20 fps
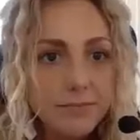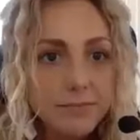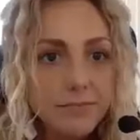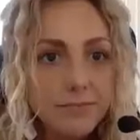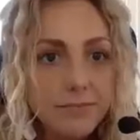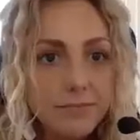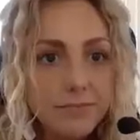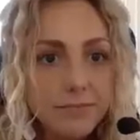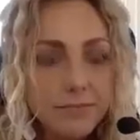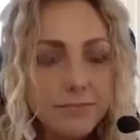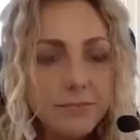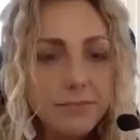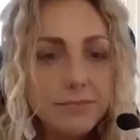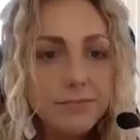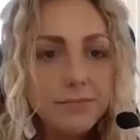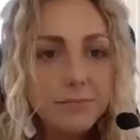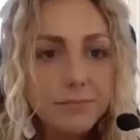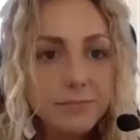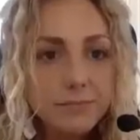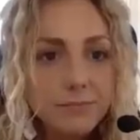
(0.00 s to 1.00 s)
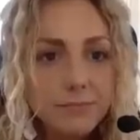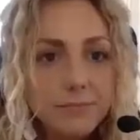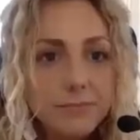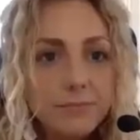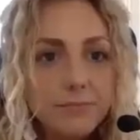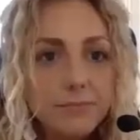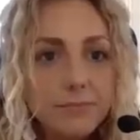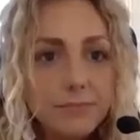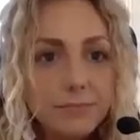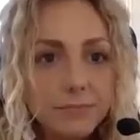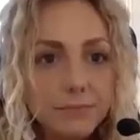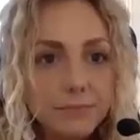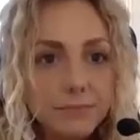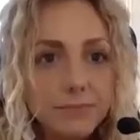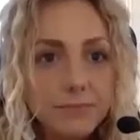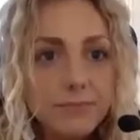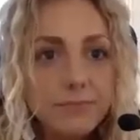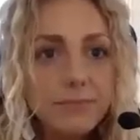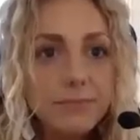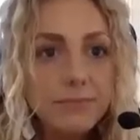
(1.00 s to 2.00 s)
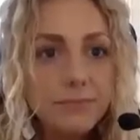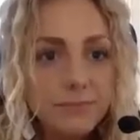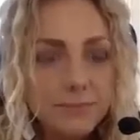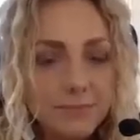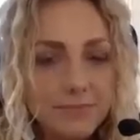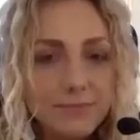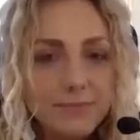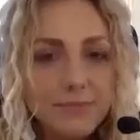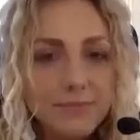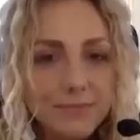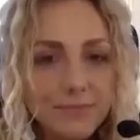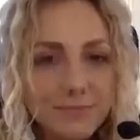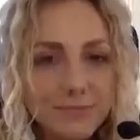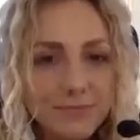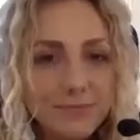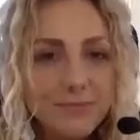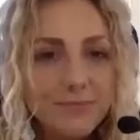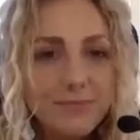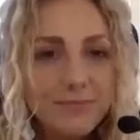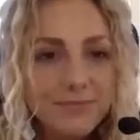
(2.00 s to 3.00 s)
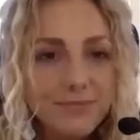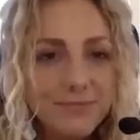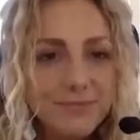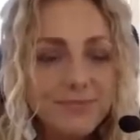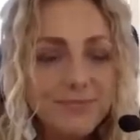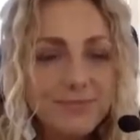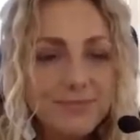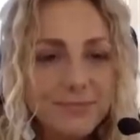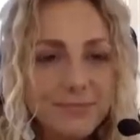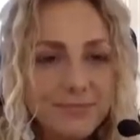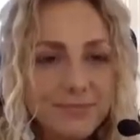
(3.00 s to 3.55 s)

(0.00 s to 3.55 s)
No words are spoken by the person on screen.